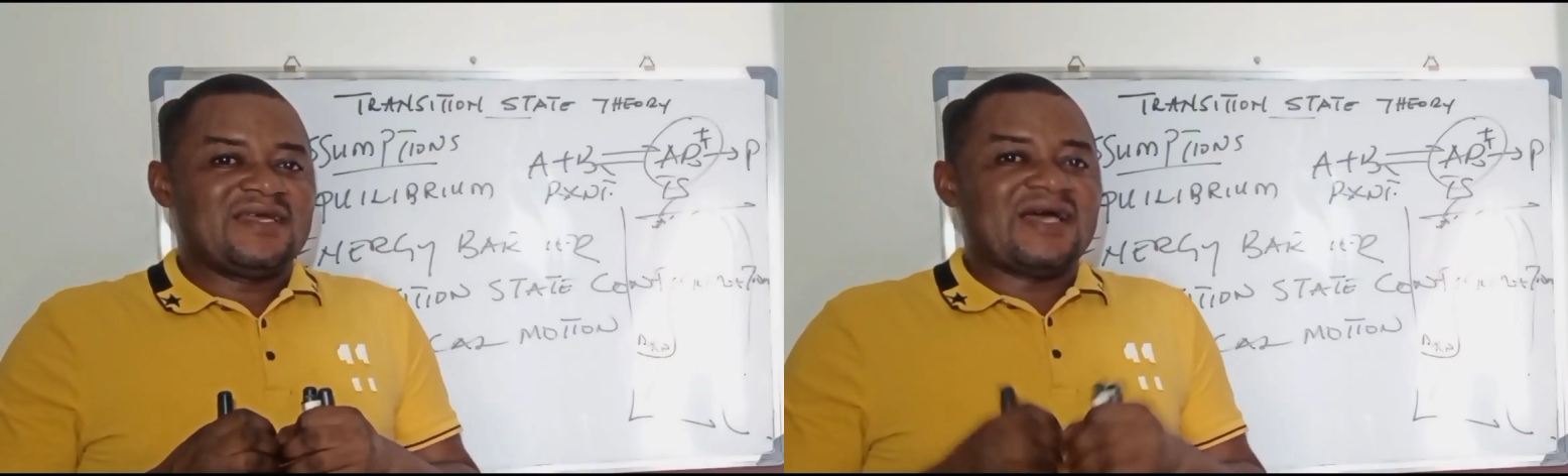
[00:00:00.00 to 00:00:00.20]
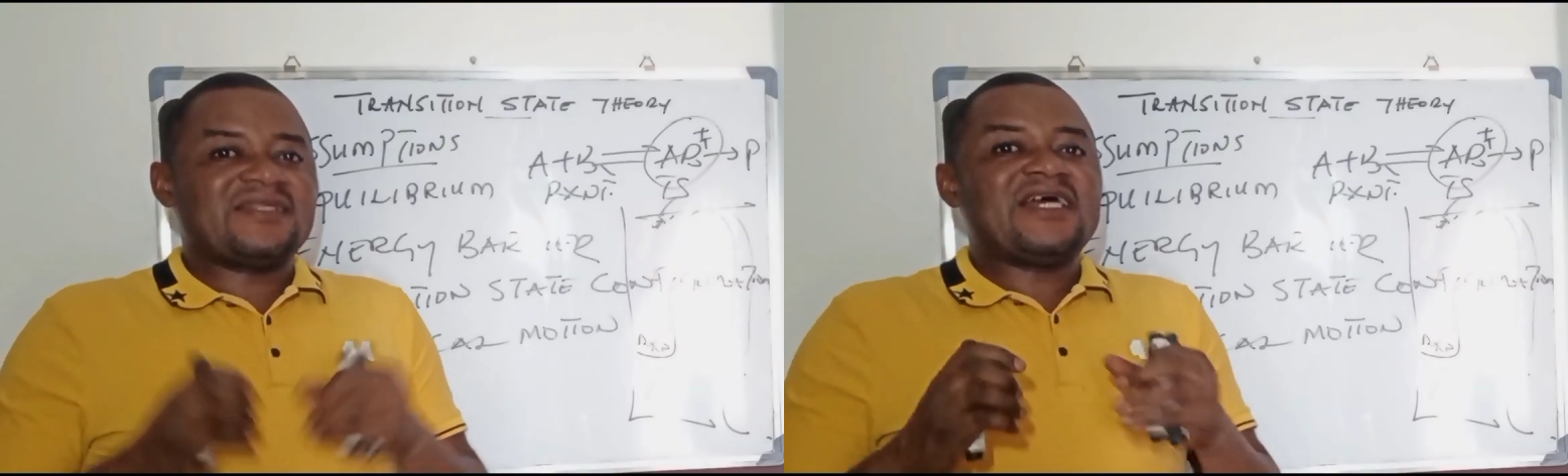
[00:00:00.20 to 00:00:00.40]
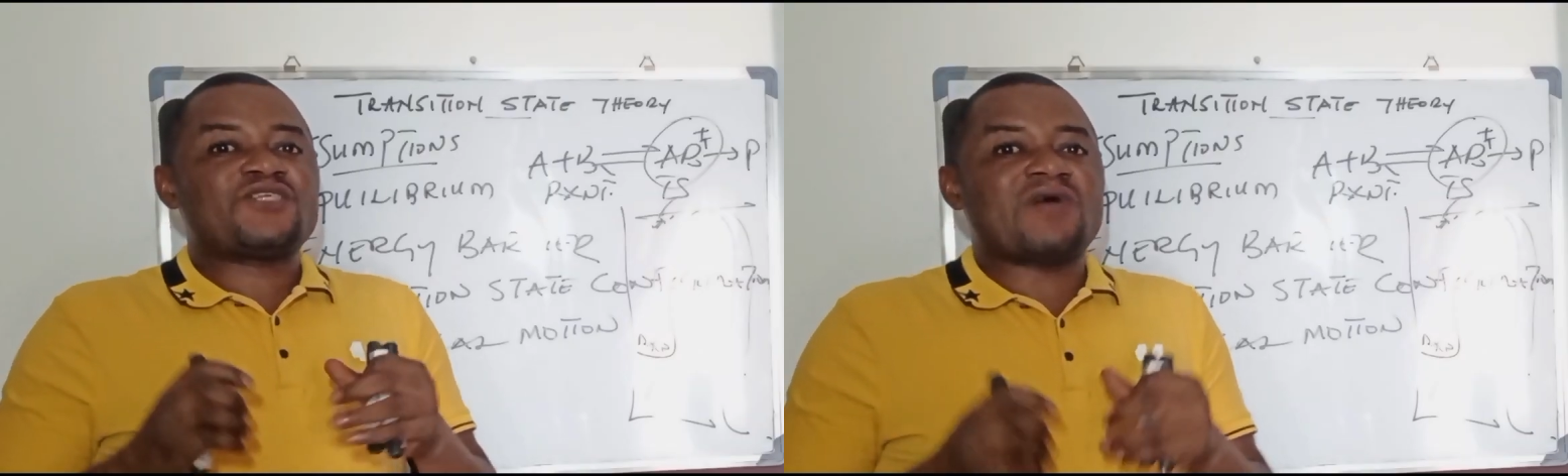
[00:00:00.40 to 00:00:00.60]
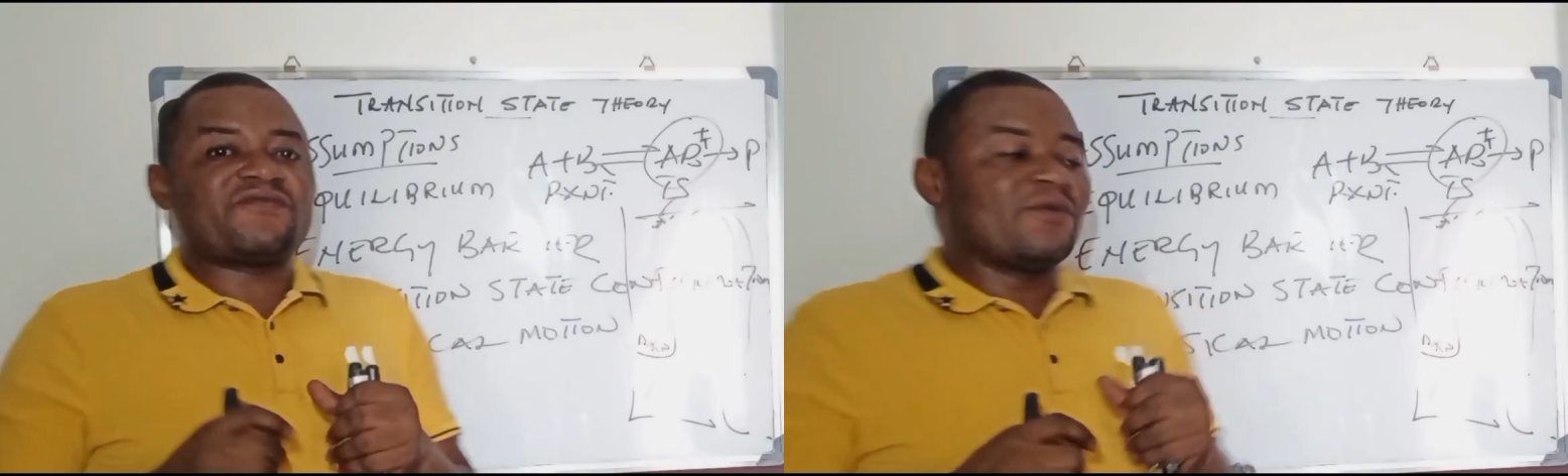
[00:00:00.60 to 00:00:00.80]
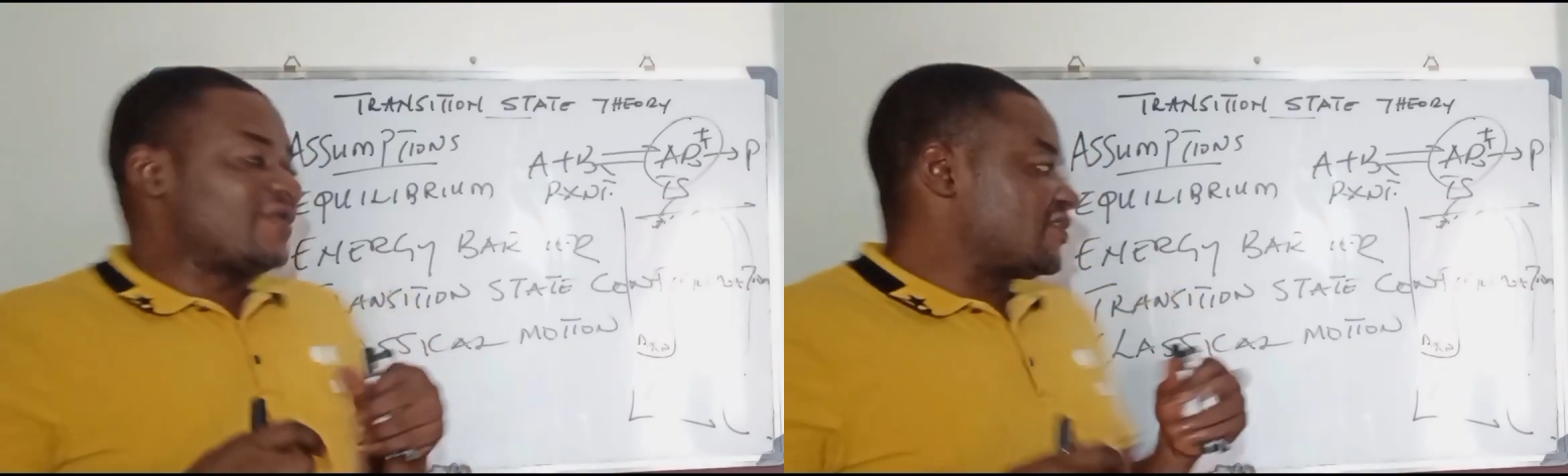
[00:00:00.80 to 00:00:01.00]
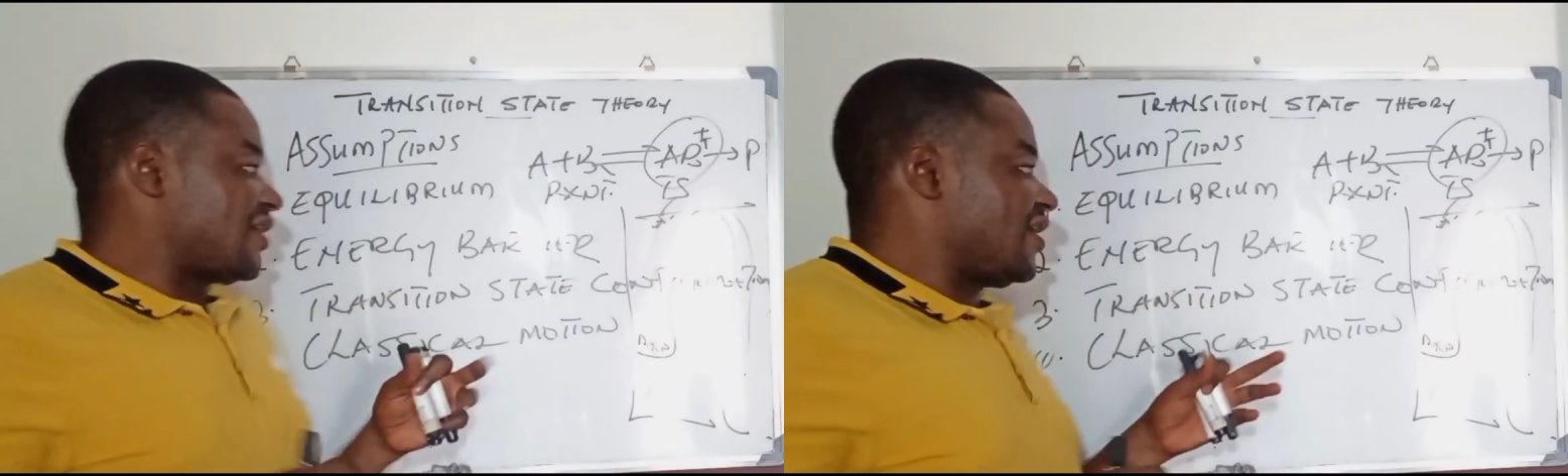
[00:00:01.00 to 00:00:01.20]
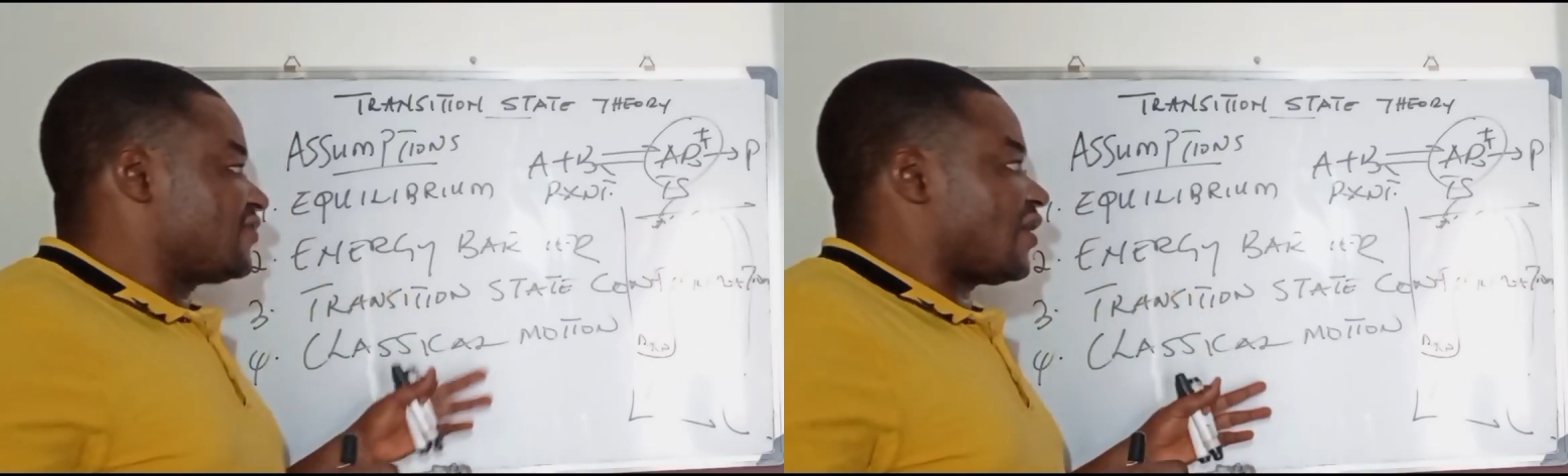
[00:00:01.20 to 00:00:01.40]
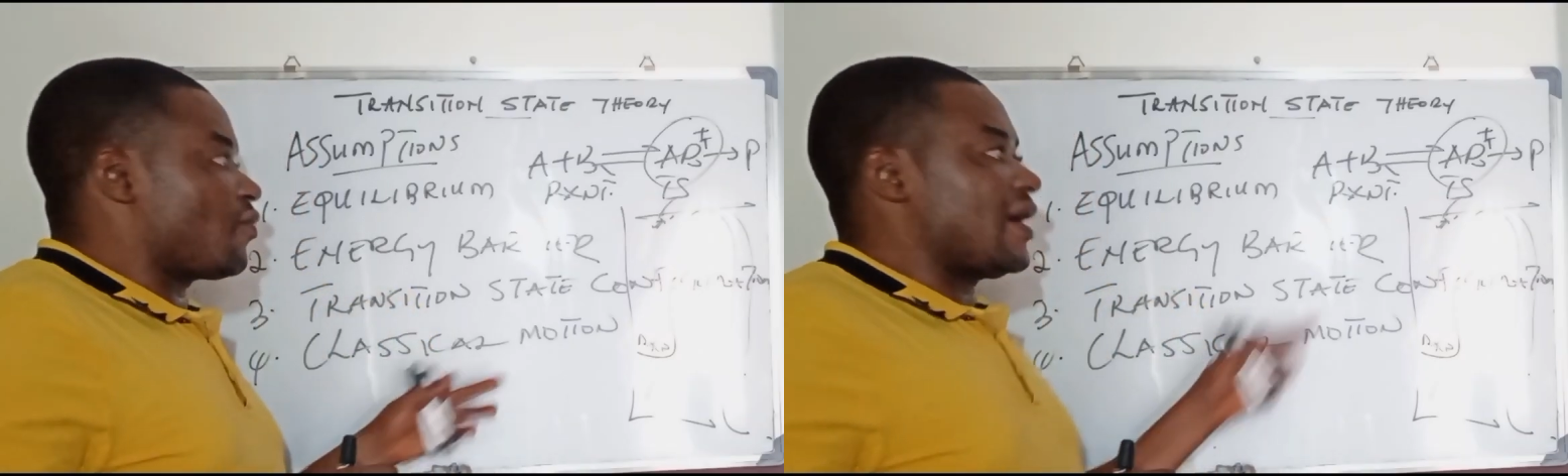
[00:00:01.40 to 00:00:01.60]
And that is why from
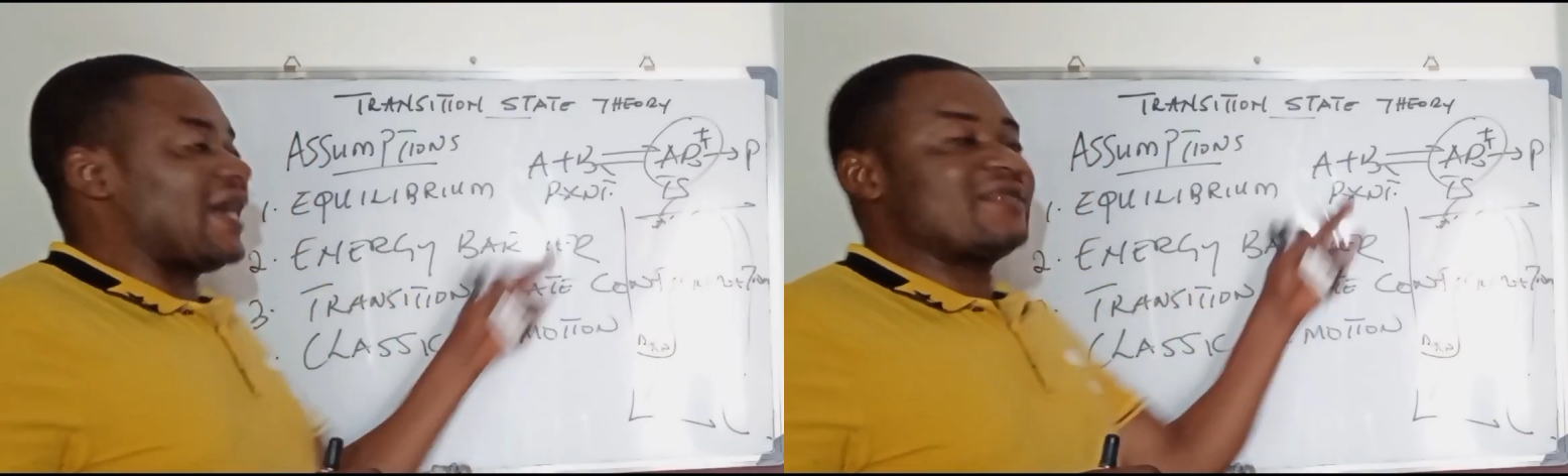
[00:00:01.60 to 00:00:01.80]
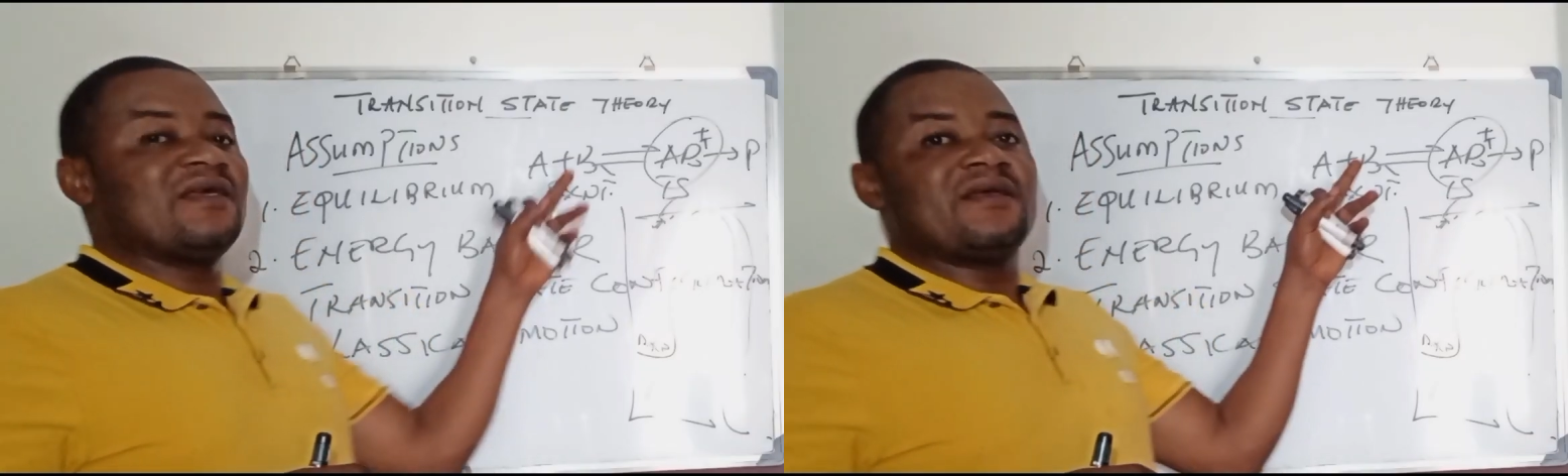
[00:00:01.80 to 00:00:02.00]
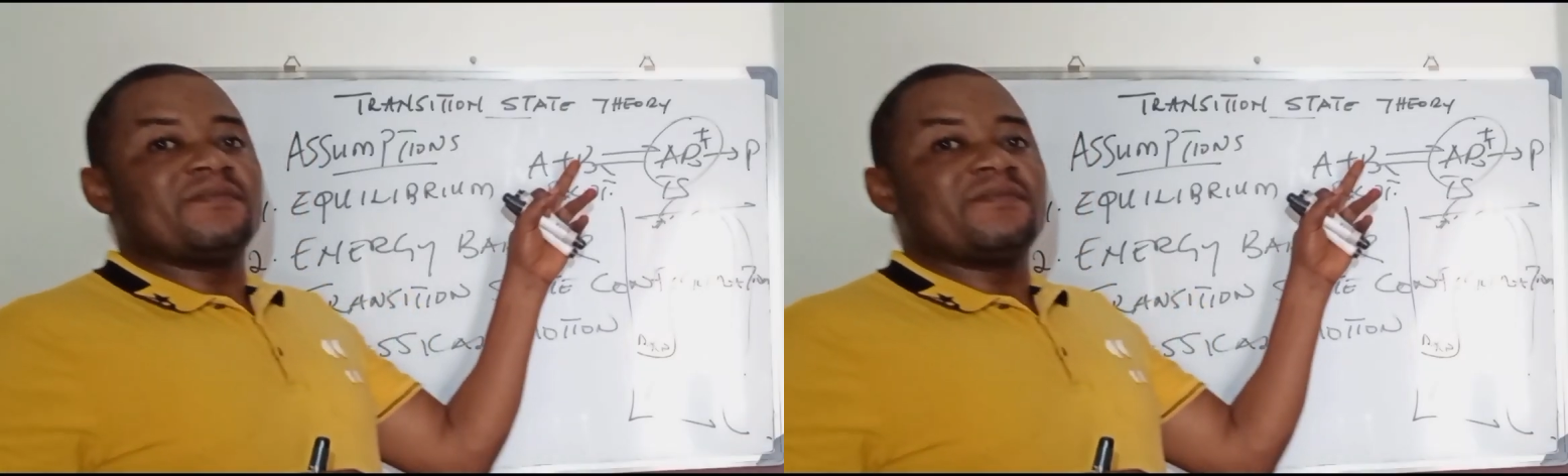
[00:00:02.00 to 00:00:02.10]
tetrahedra we have